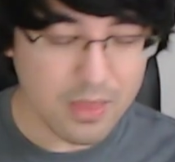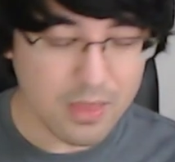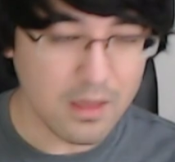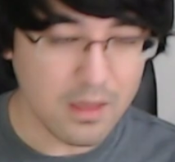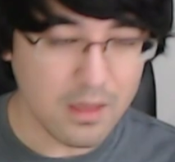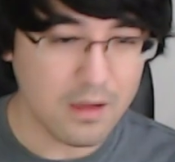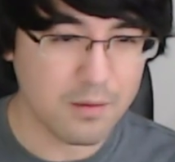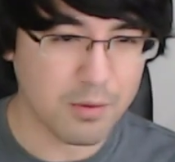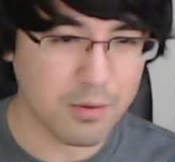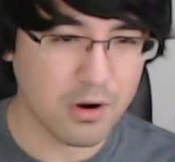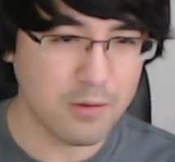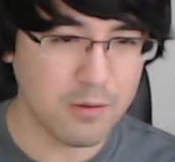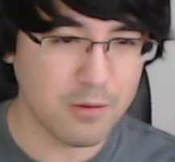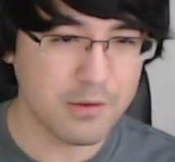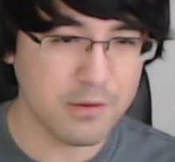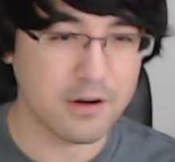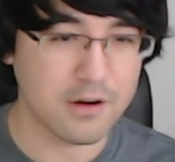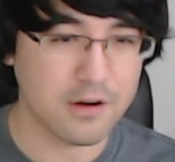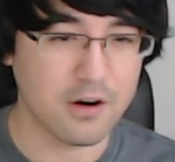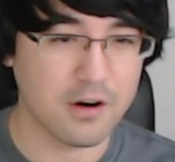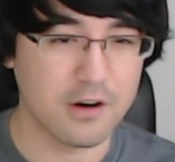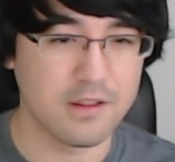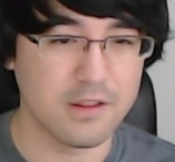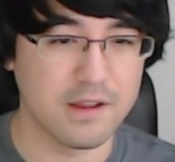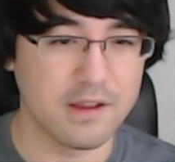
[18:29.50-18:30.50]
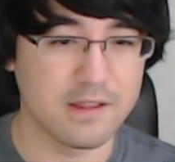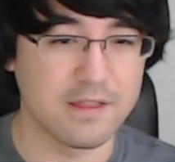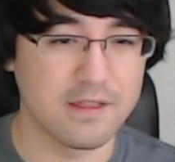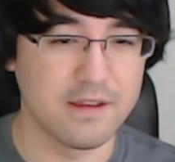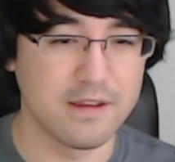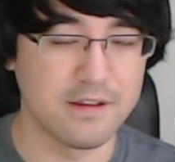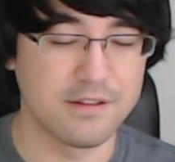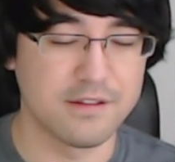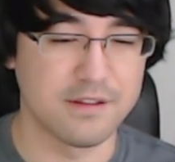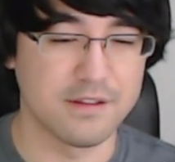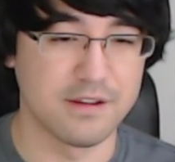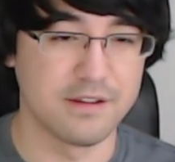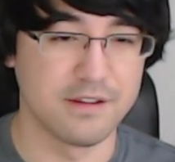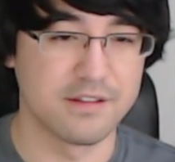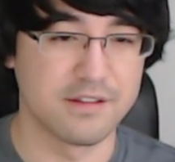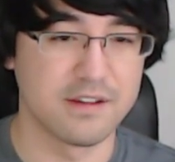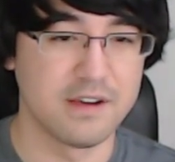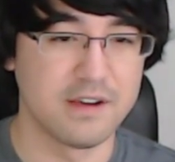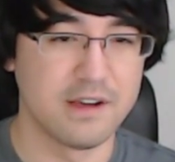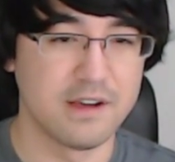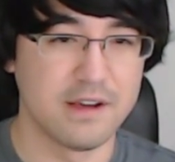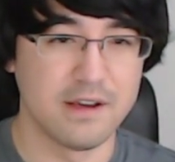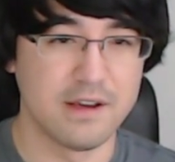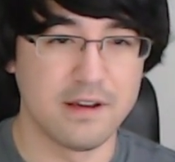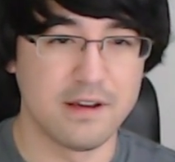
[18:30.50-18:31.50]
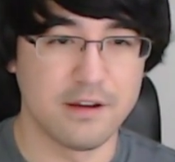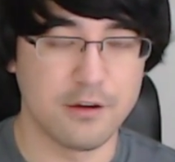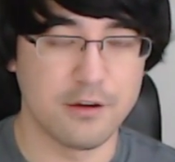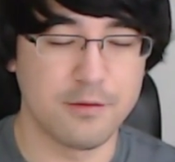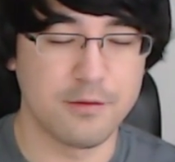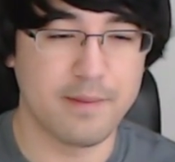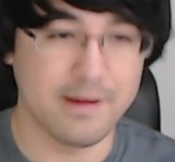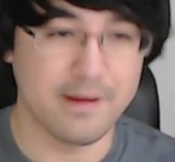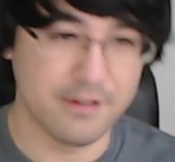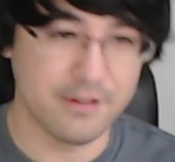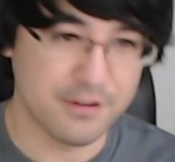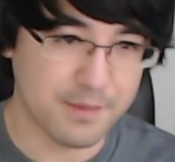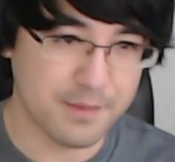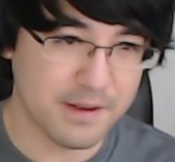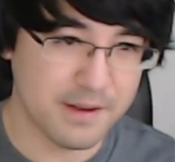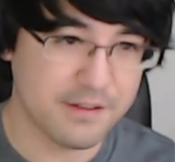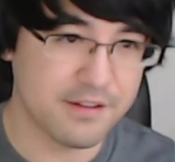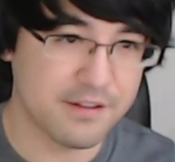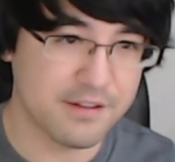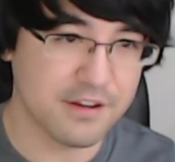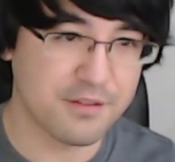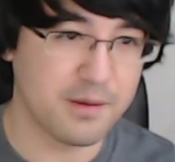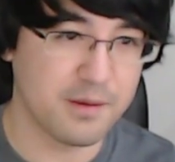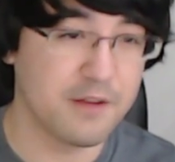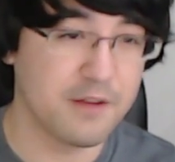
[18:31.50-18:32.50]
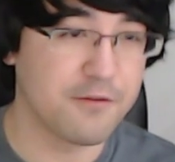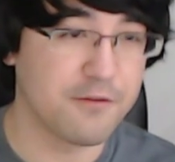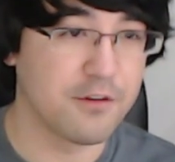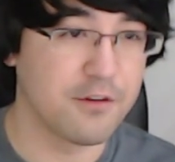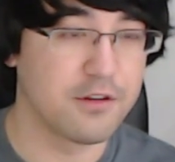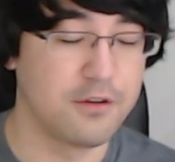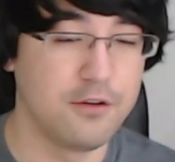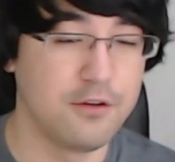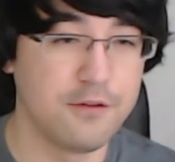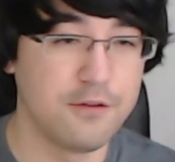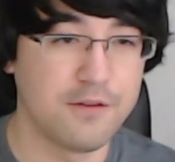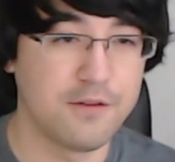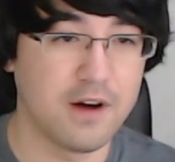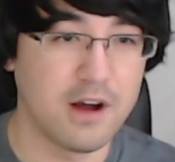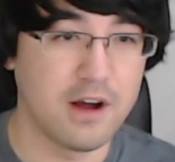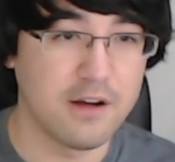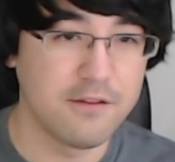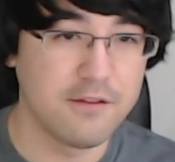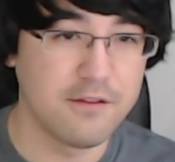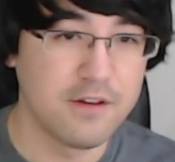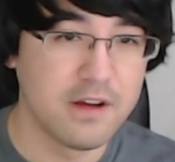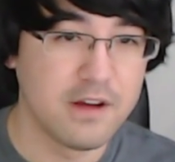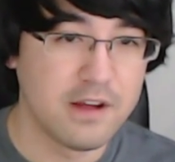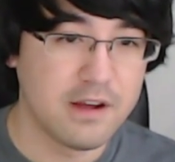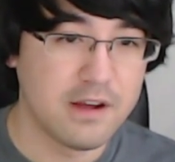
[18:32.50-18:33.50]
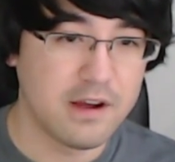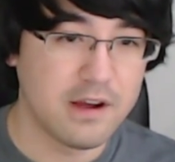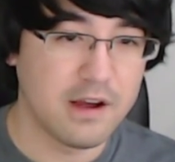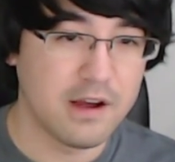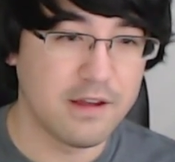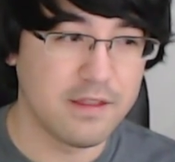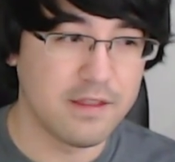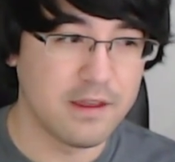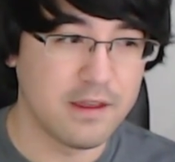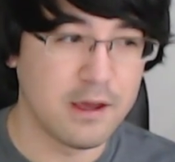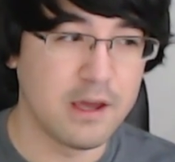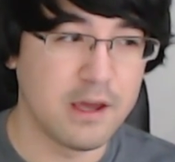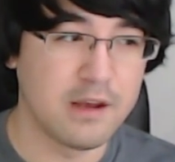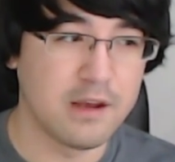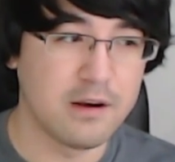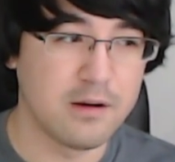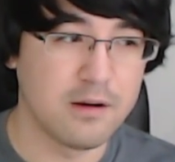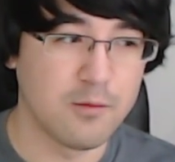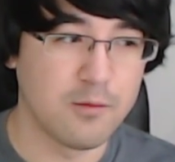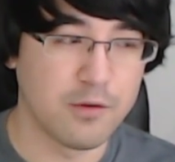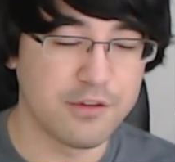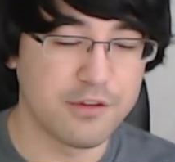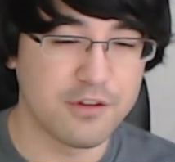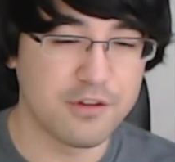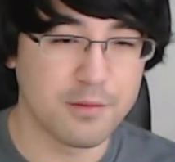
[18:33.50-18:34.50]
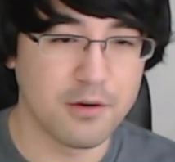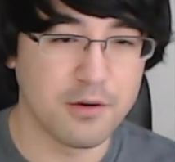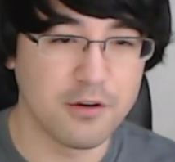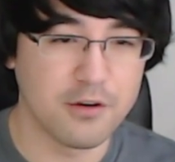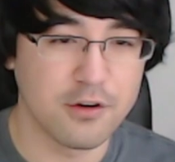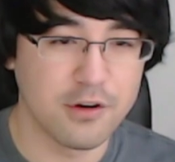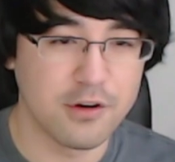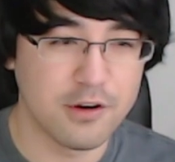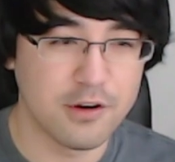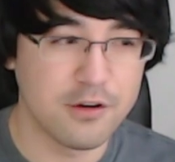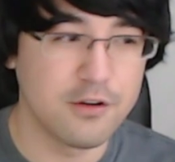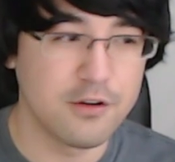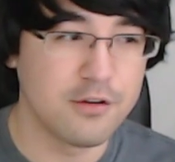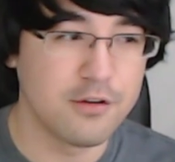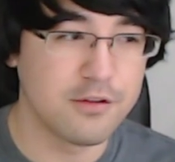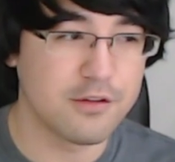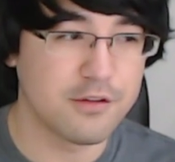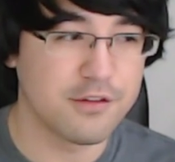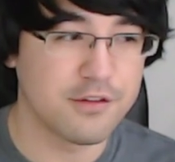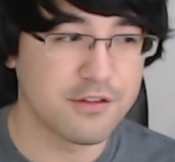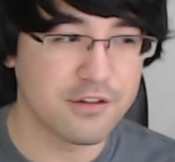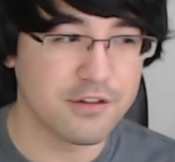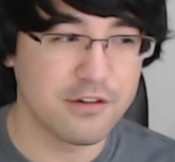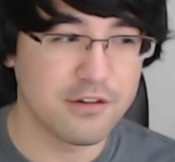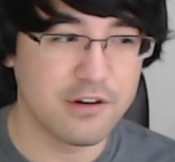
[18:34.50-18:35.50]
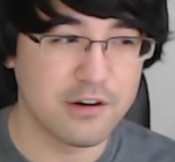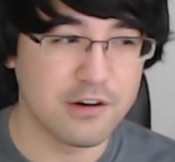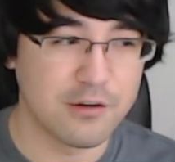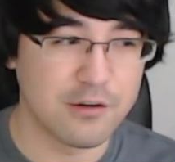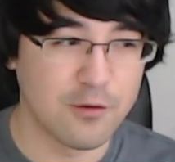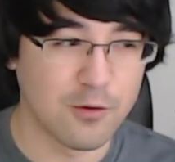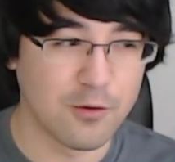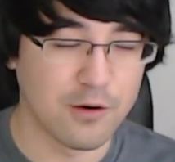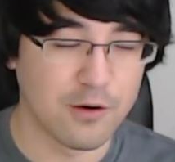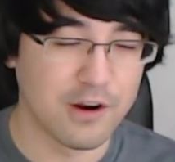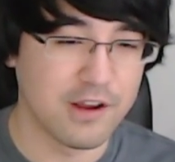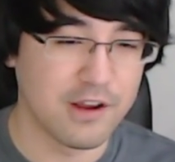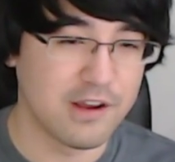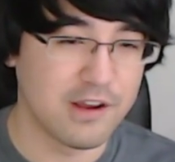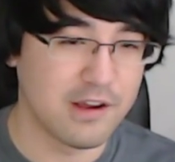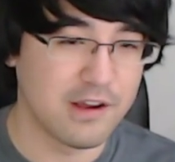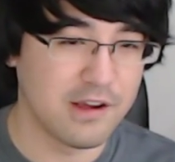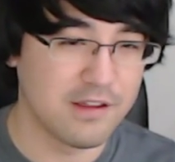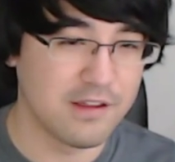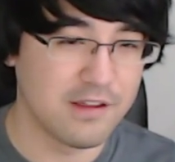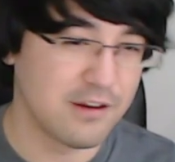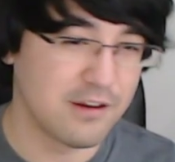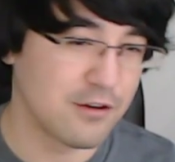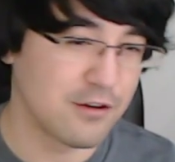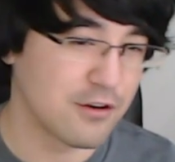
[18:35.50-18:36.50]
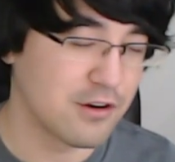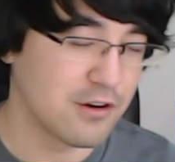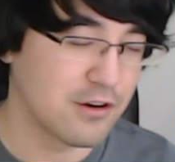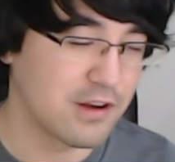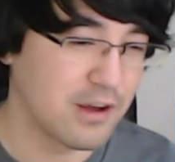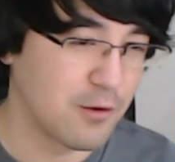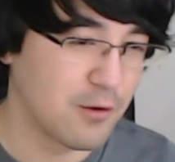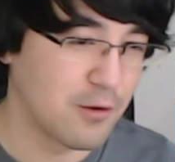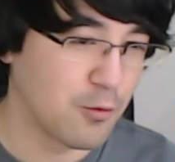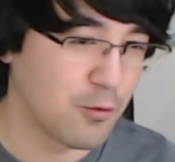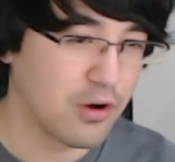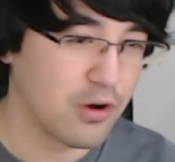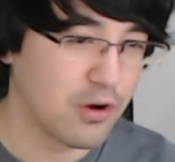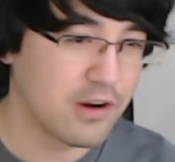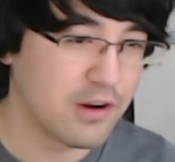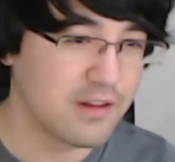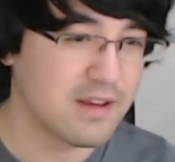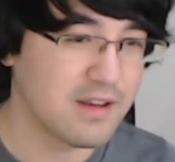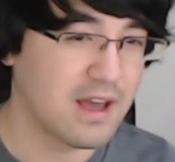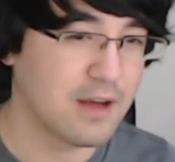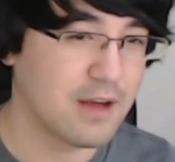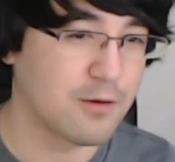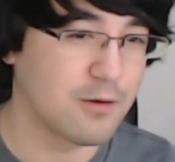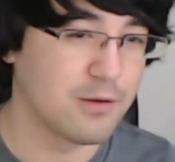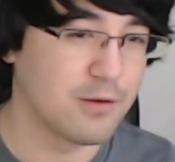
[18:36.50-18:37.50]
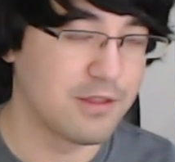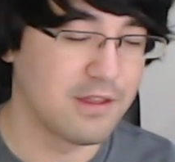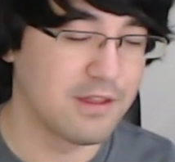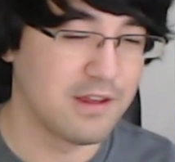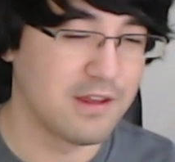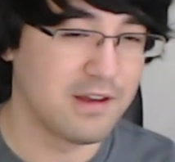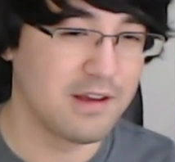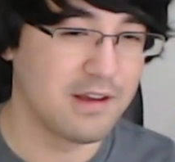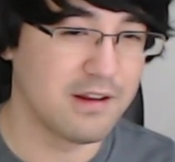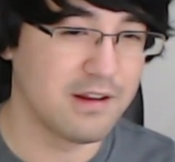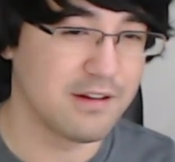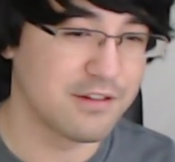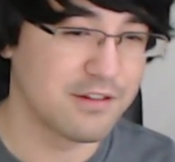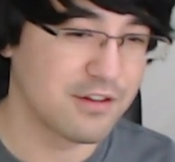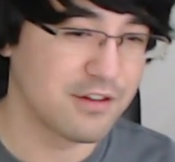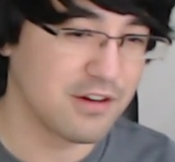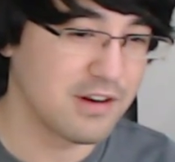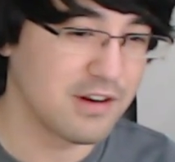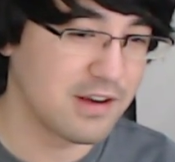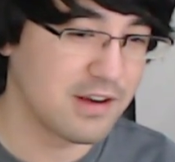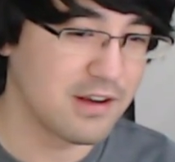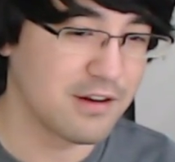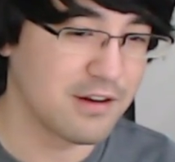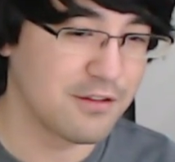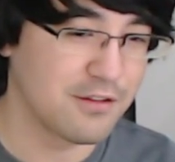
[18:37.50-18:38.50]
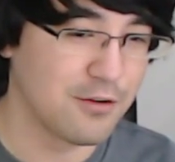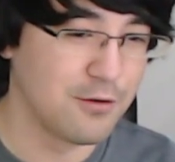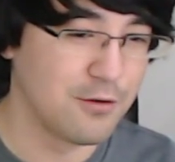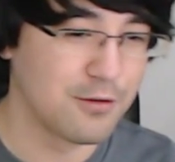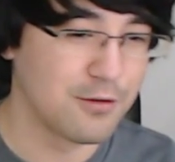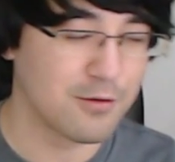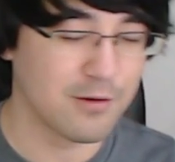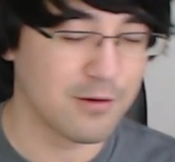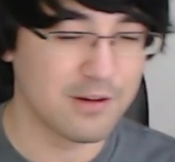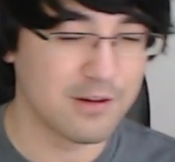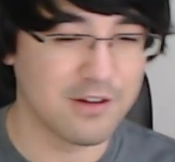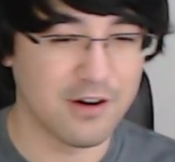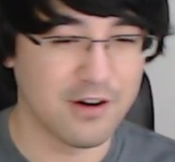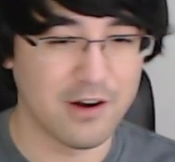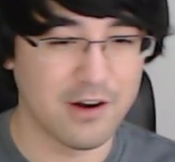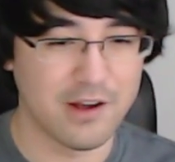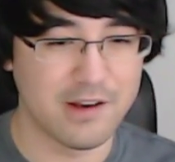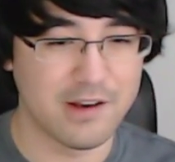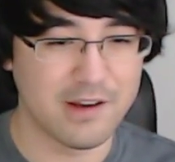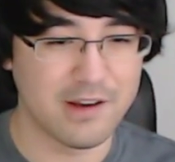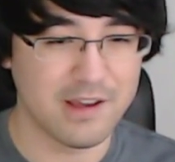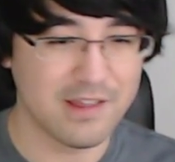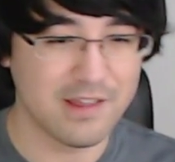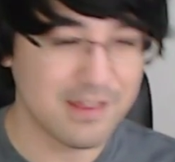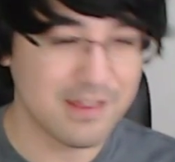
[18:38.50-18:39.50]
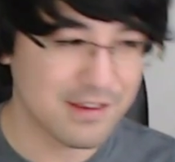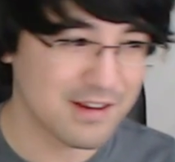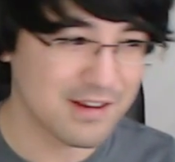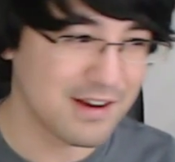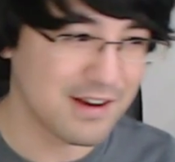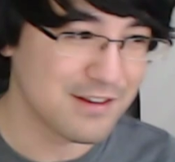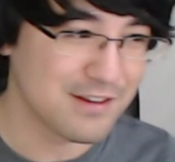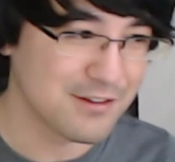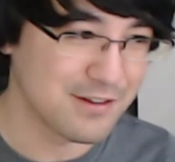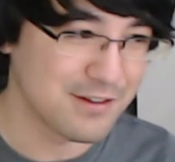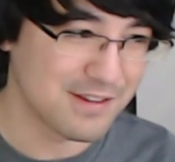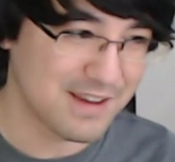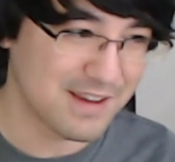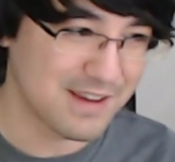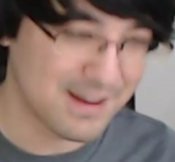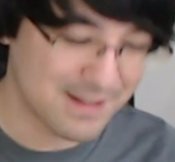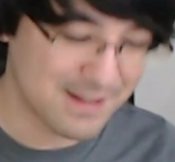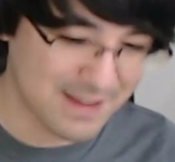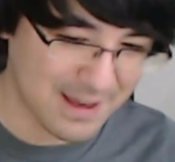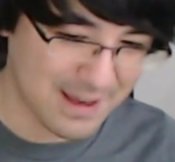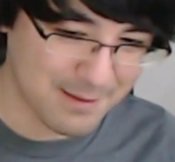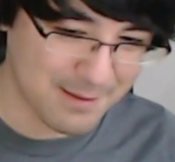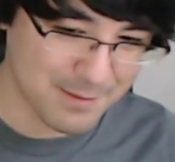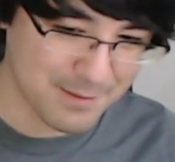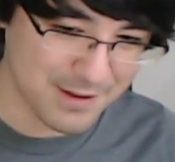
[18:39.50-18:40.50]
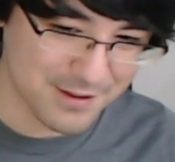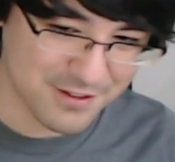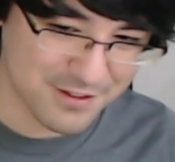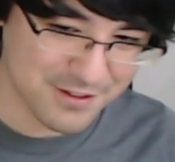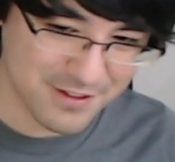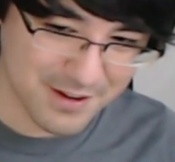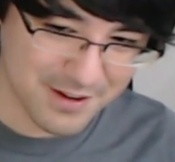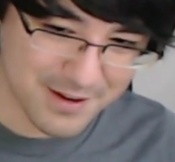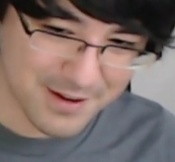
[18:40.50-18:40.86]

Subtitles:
The problem with a card like this is you spend 6 mana for a 2/5, and then what is your opponent going to do? They're just going to ignore it, and then you're going to get 1 attack with it, and it's going to get a 2/3 Taunt, and this guy's going to take damage.